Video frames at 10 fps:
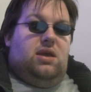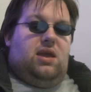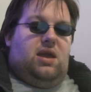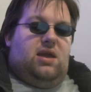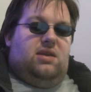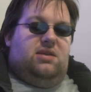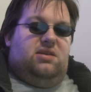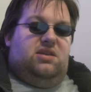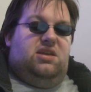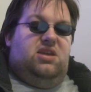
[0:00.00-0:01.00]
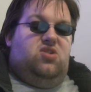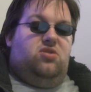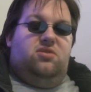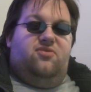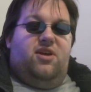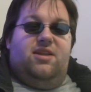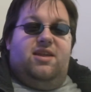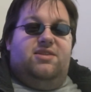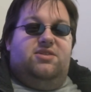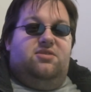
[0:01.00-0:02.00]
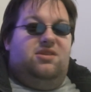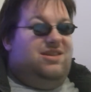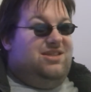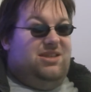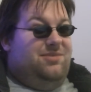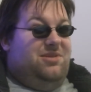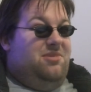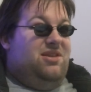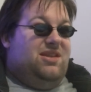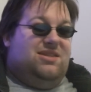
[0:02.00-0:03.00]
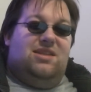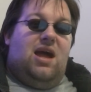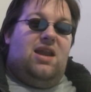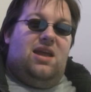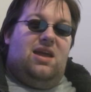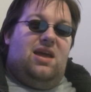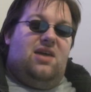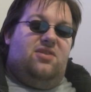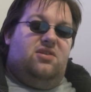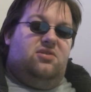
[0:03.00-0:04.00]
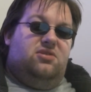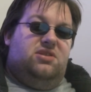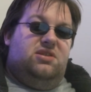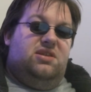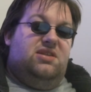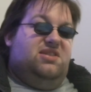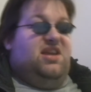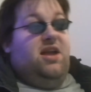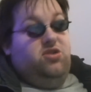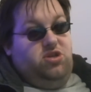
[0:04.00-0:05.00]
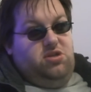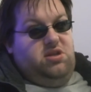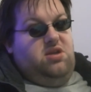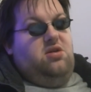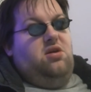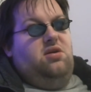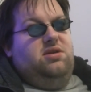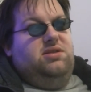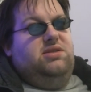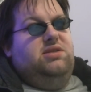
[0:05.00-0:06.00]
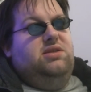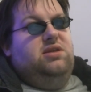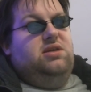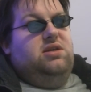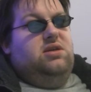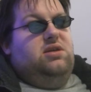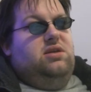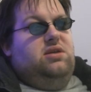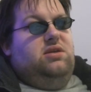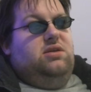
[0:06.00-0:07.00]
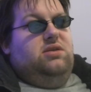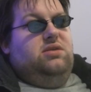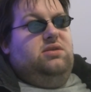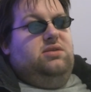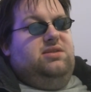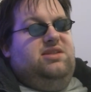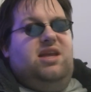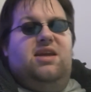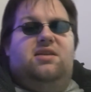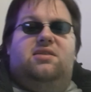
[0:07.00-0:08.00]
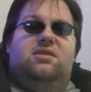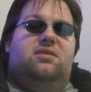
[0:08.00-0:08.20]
And he couldn't find an answer. And it seems to me that it's not ethical to intentionally cause said